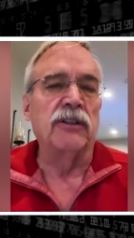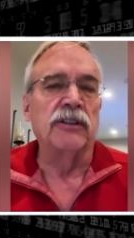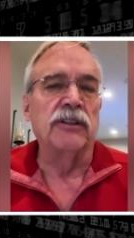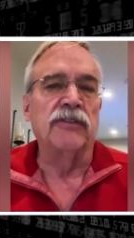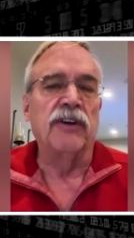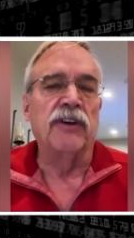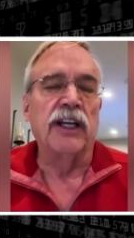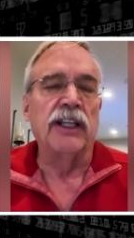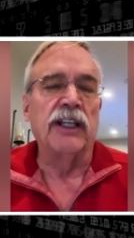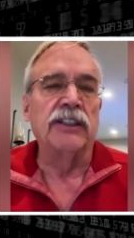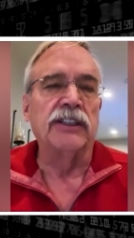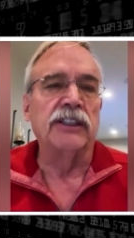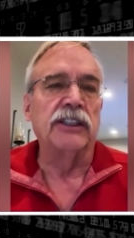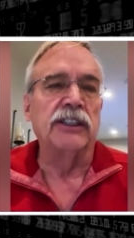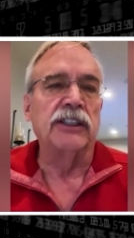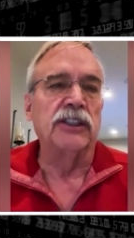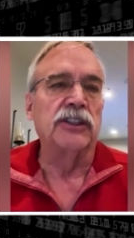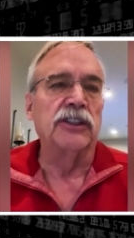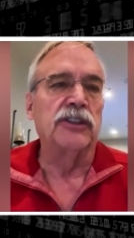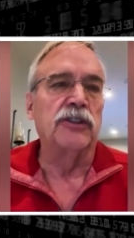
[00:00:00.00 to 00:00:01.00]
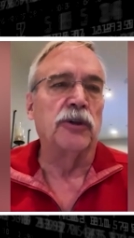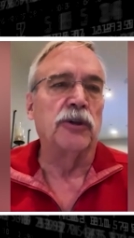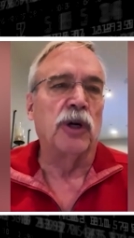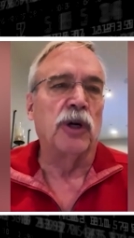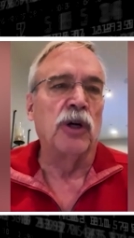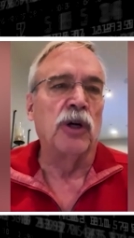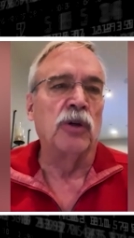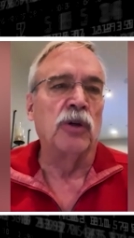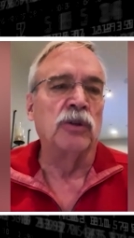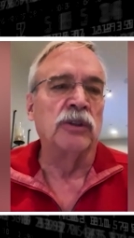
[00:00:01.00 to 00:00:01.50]
devices,
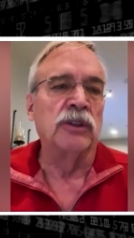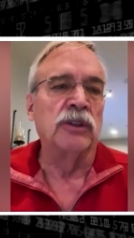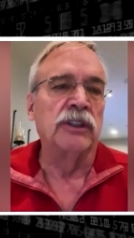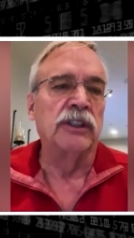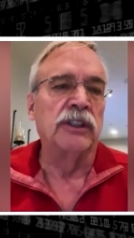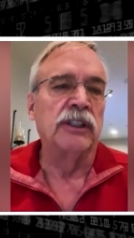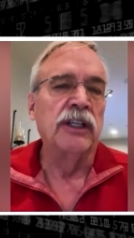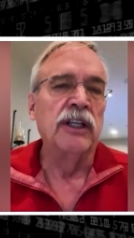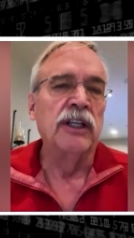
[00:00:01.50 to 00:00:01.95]
drones,